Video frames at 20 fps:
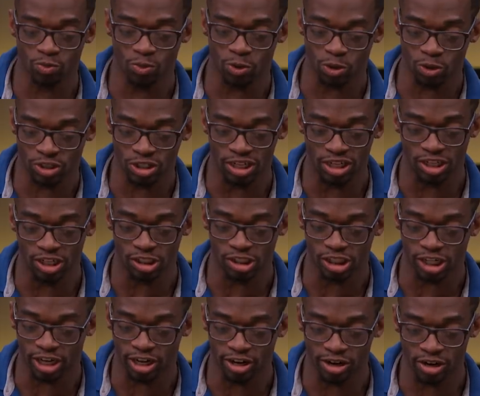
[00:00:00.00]
person in the
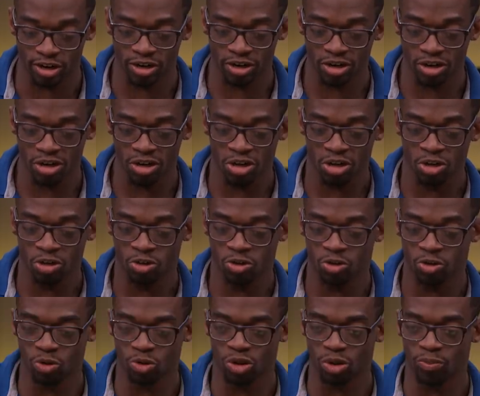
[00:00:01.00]
chair
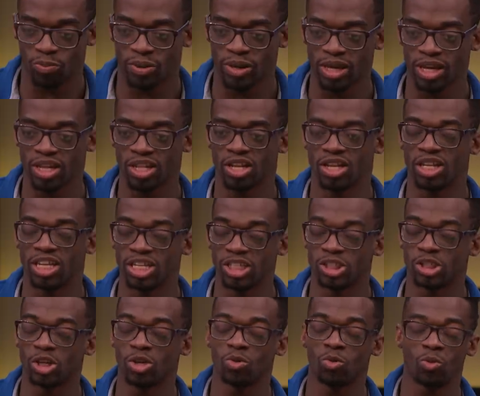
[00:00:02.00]
to complete the
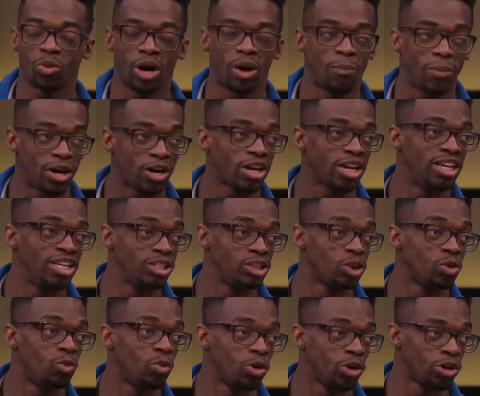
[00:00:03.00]
Ninja American
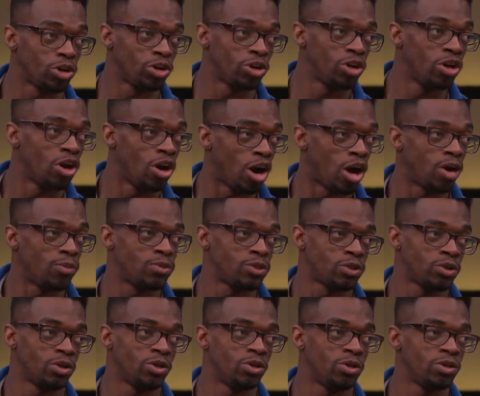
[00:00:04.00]
Ninja Warrior
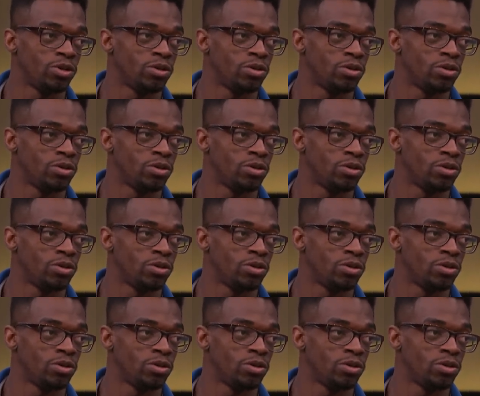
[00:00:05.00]
obstacle.